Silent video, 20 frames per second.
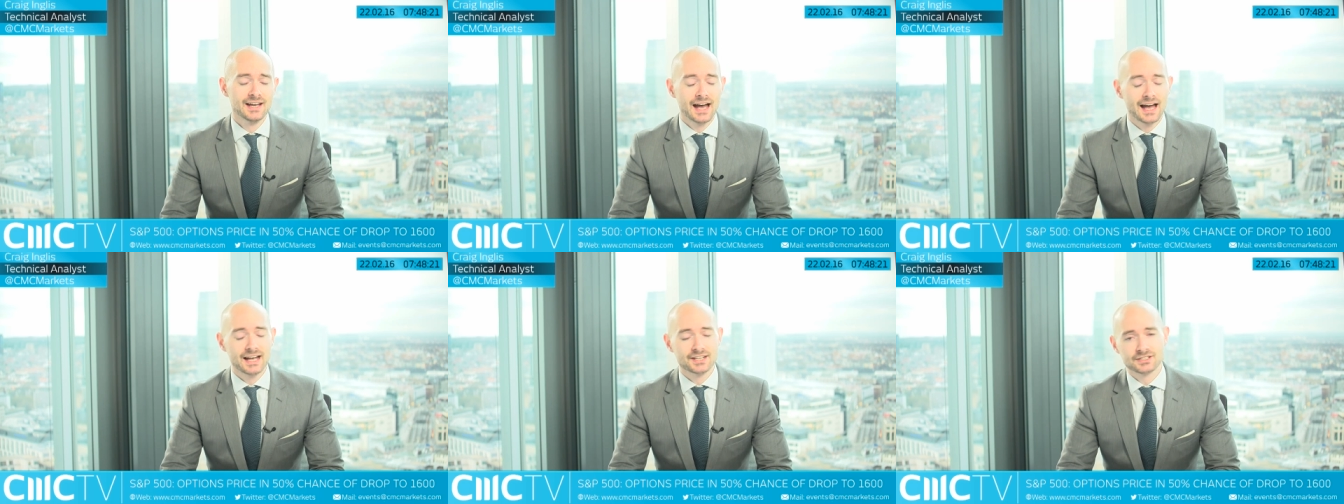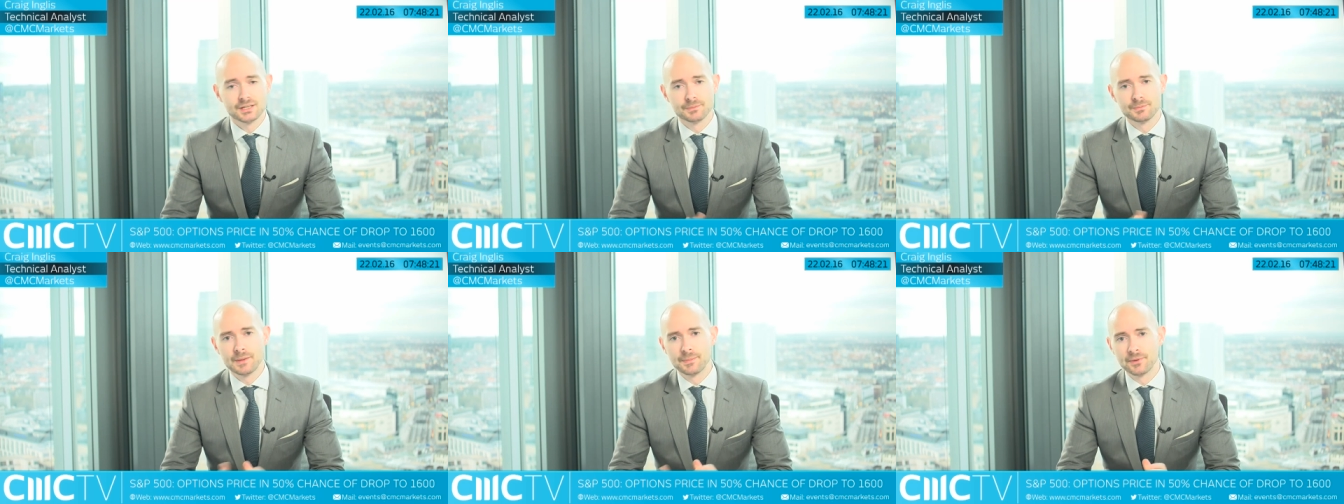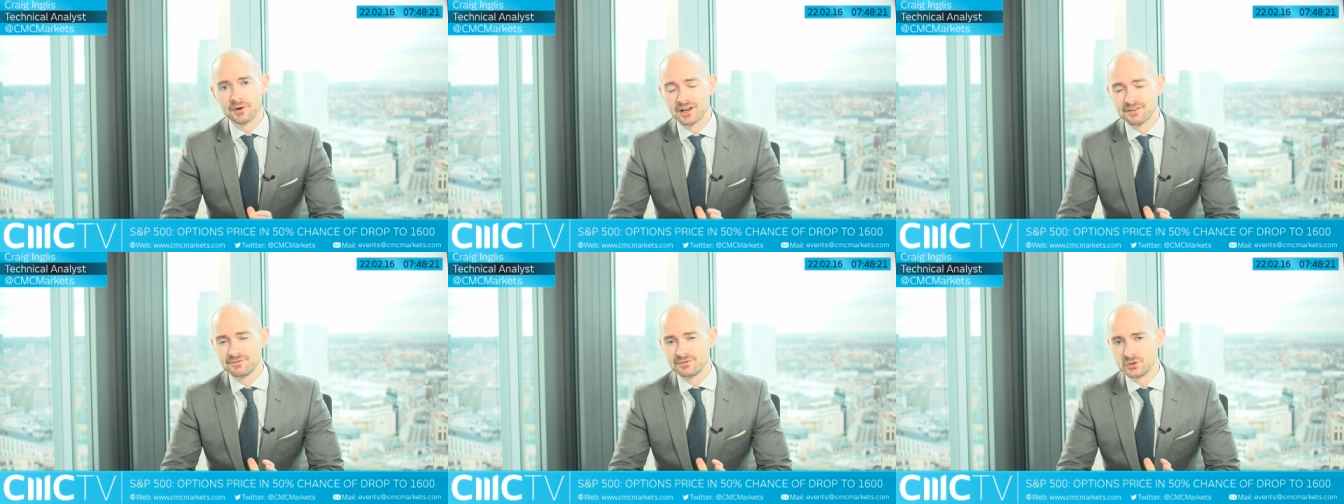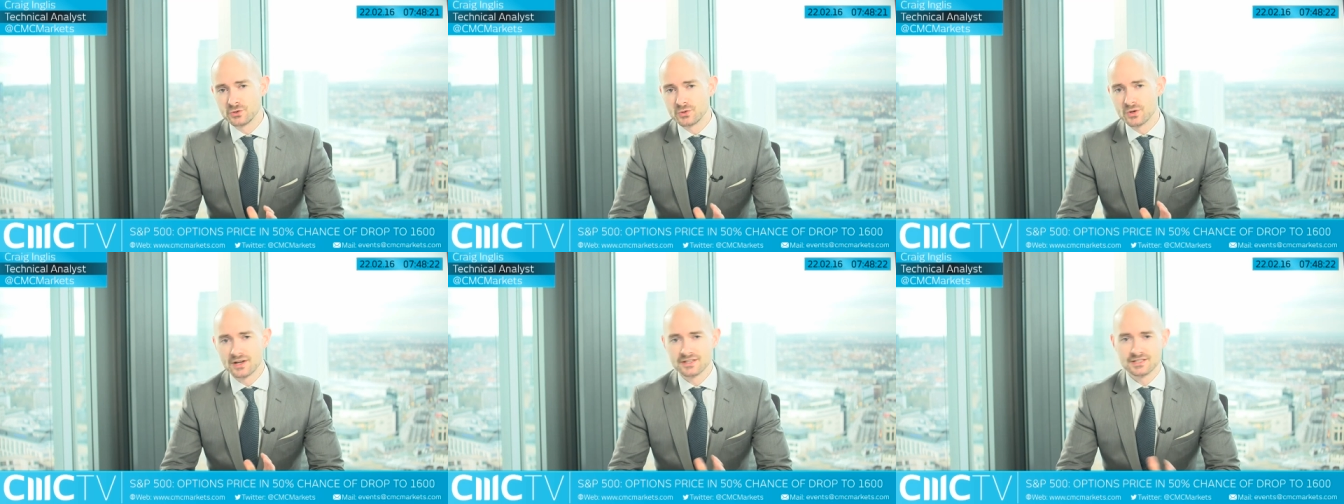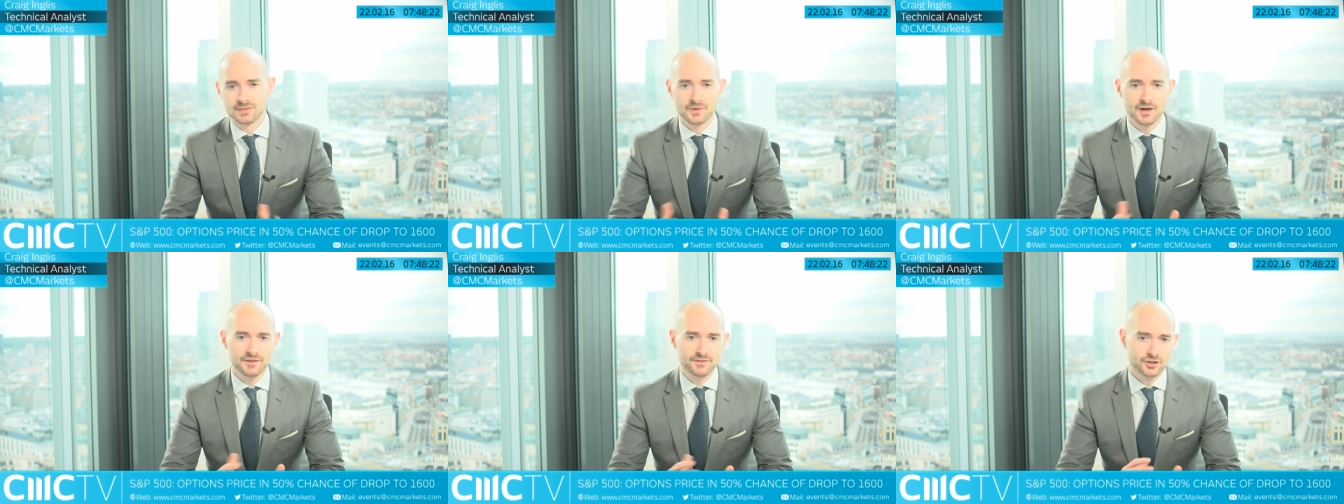And some people can view it
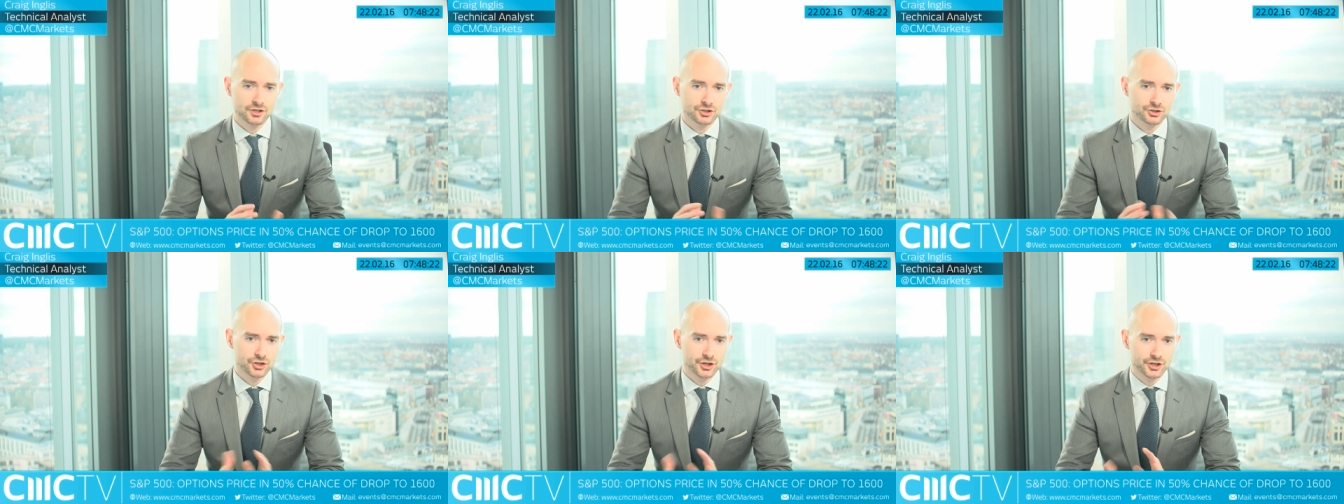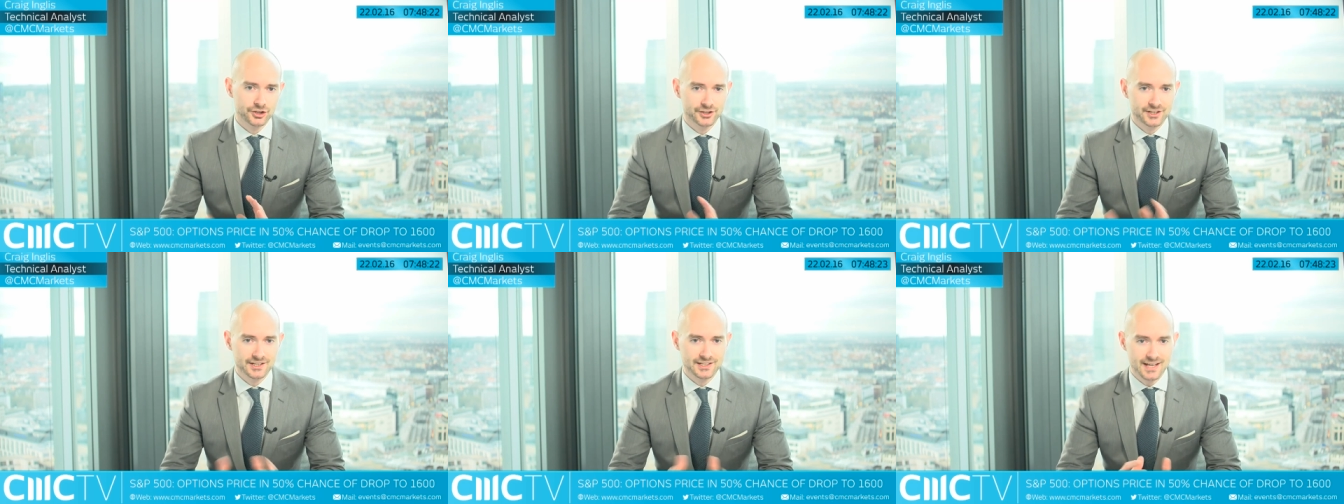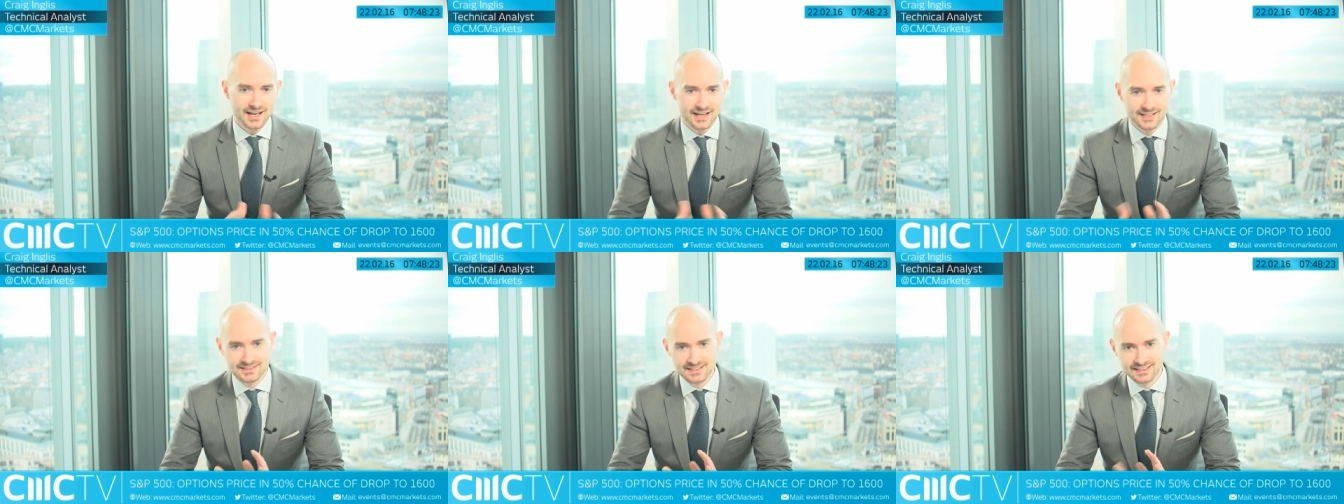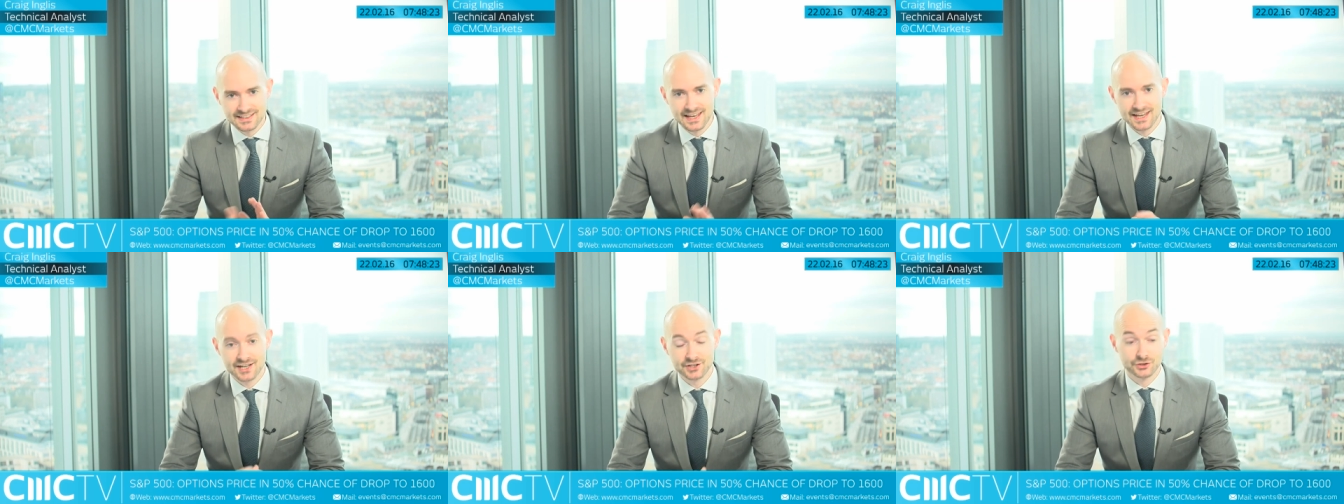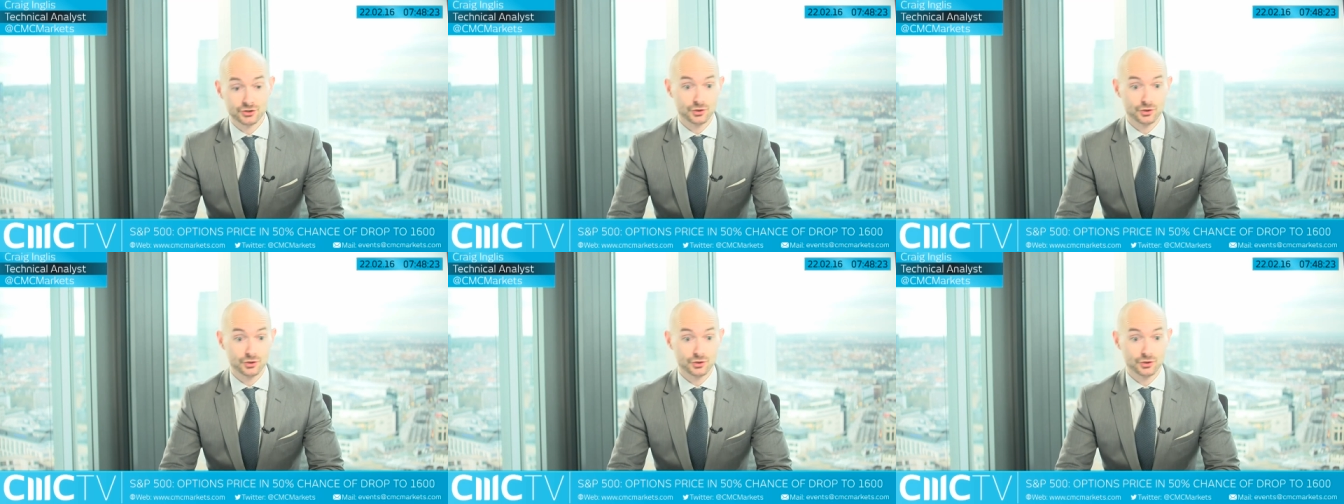as a bit of a contrarian indicator,